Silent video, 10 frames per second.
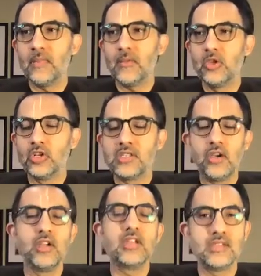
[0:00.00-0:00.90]
your
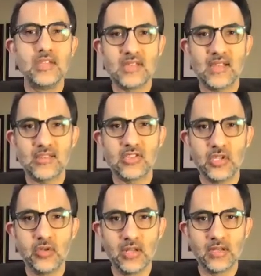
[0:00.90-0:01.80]
seriousness as a
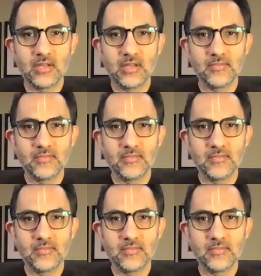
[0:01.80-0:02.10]
student.